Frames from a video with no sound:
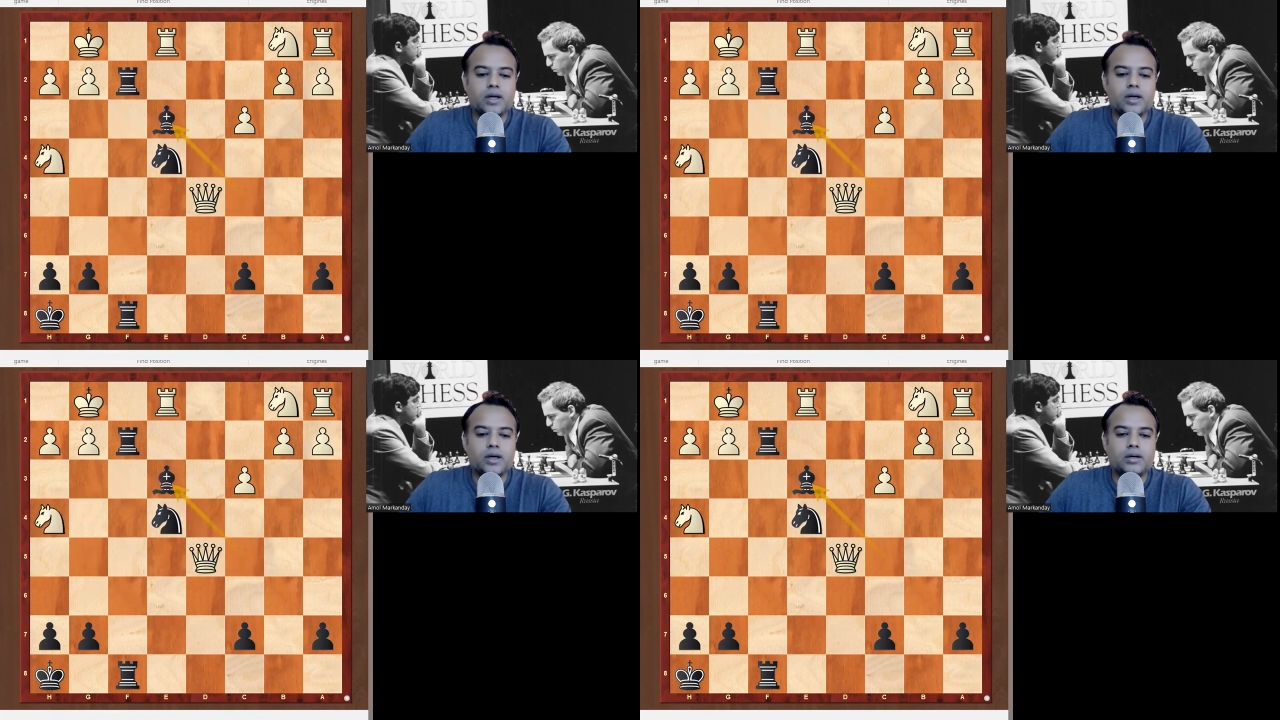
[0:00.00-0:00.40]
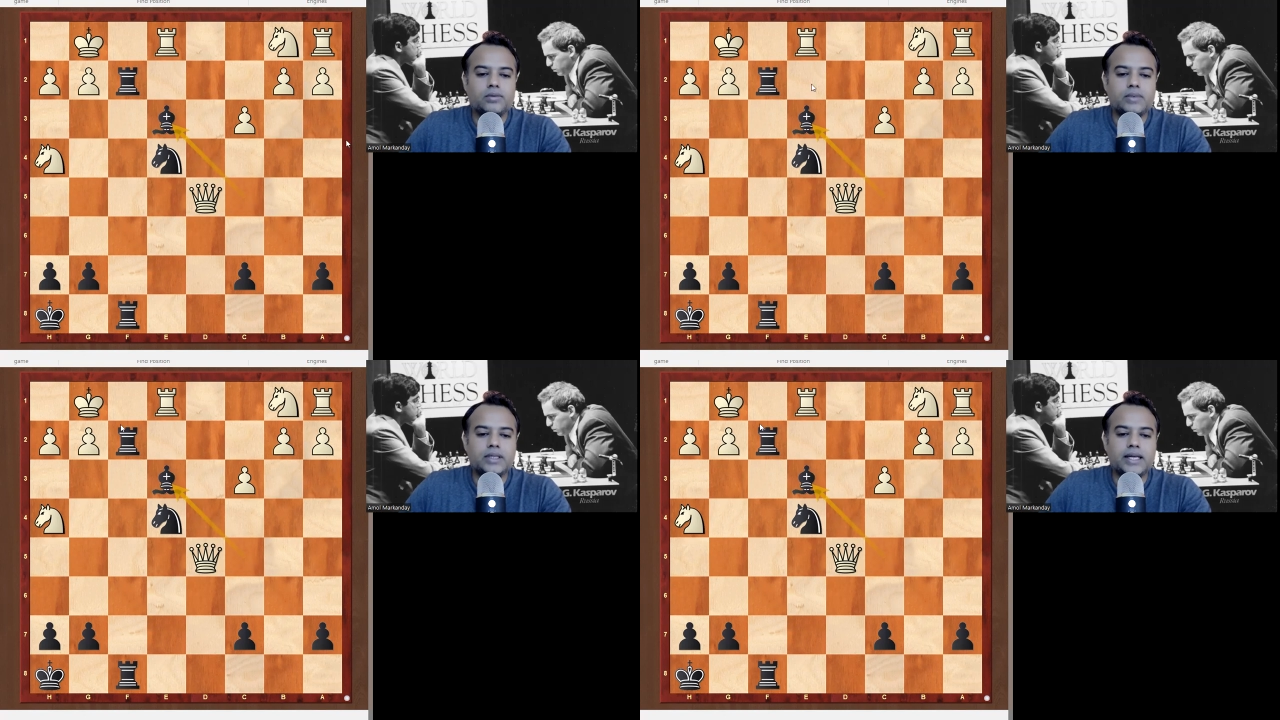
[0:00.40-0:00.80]

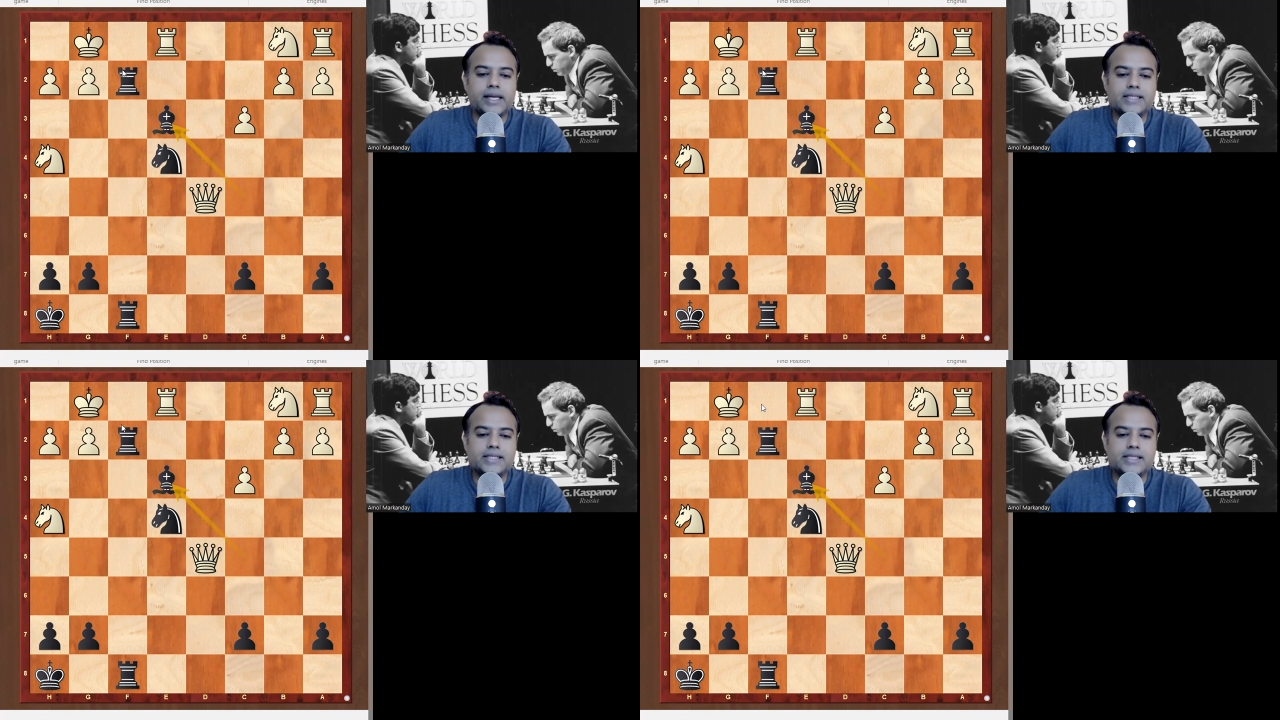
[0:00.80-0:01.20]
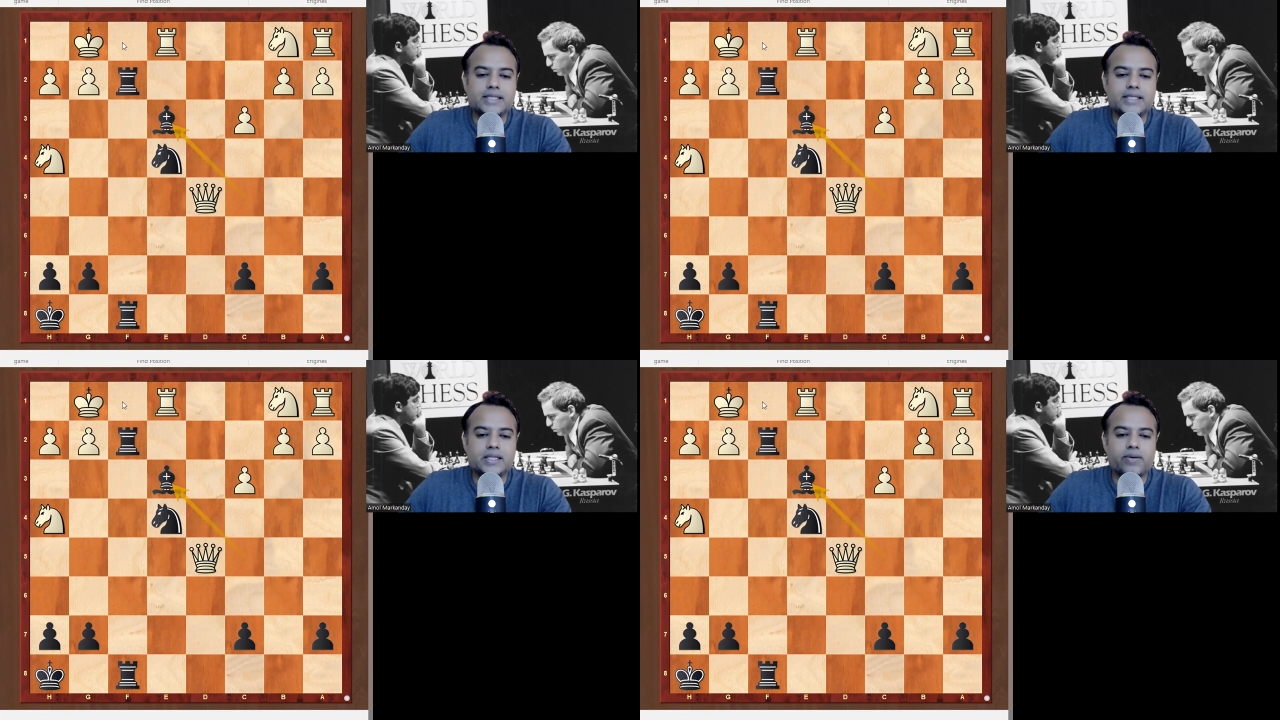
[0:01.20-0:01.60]
Now the next is a
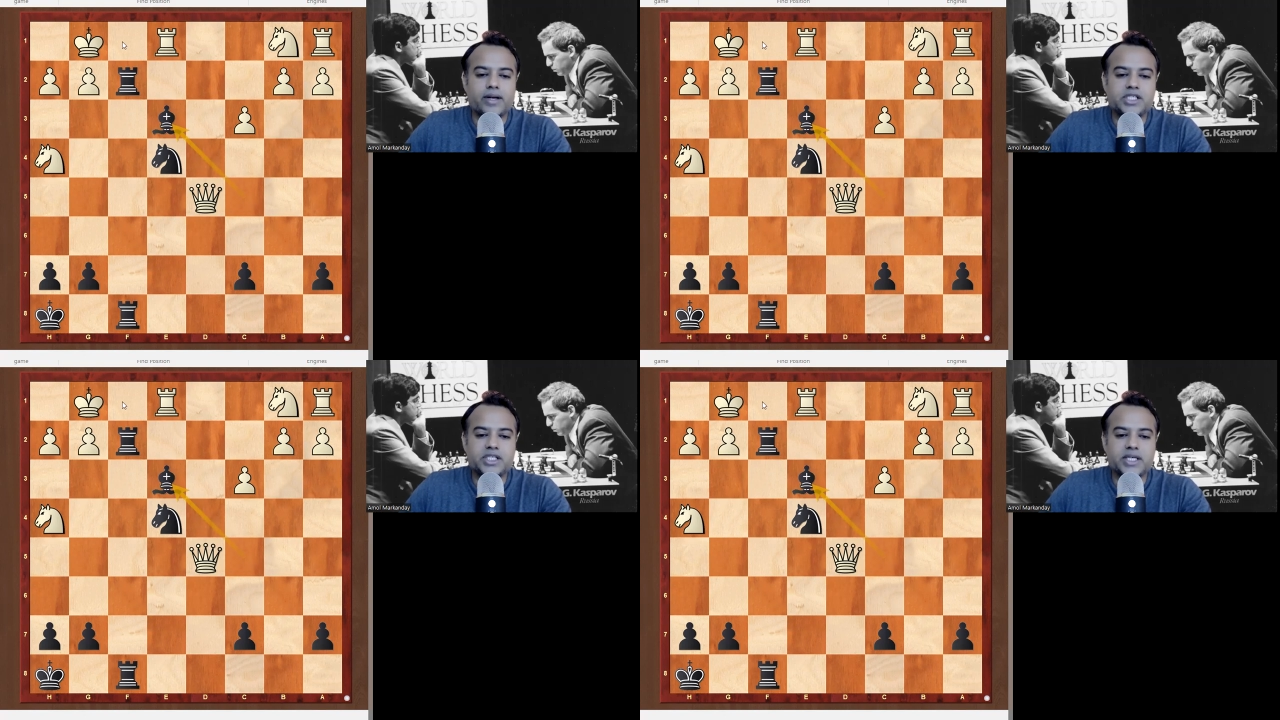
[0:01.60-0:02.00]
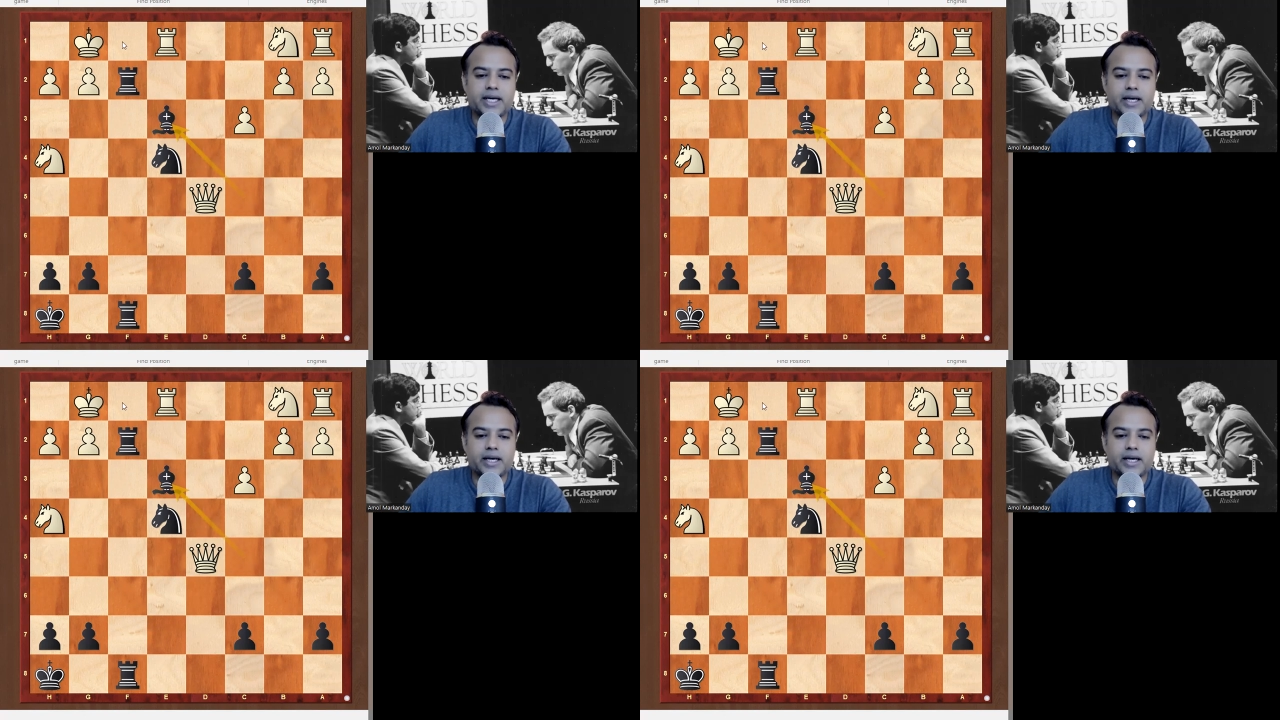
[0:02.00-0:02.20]
discovered check,